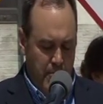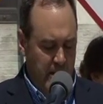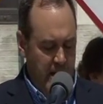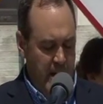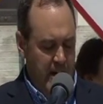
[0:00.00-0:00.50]

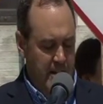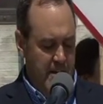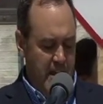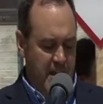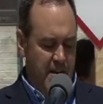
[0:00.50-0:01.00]
Politically,
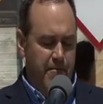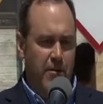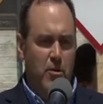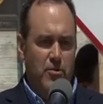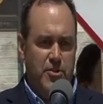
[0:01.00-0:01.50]
they get
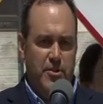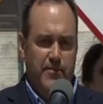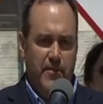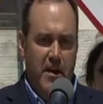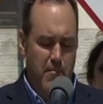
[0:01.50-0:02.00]
votes,
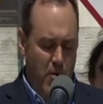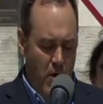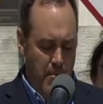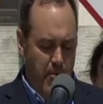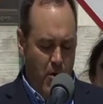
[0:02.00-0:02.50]
and
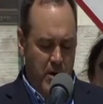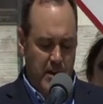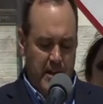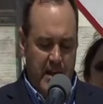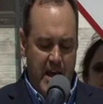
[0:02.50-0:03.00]
more
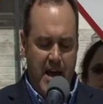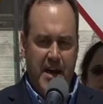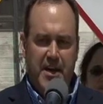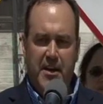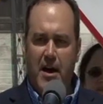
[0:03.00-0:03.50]
importantly,
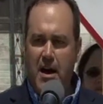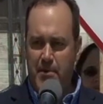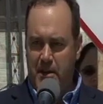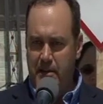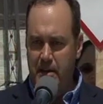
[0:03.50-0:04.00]

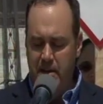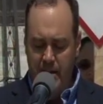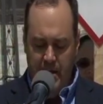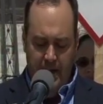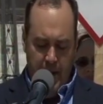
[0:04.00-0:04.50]
economically,
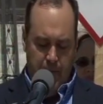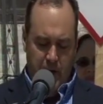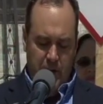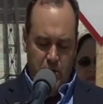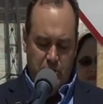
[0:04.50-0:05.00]
they
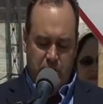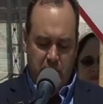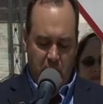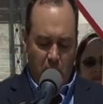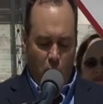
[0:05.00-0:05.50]

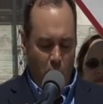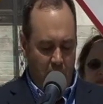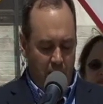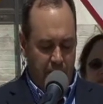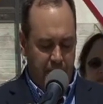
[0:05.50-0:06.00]
produce
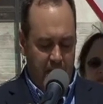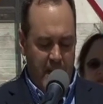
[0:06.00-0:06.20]
wealth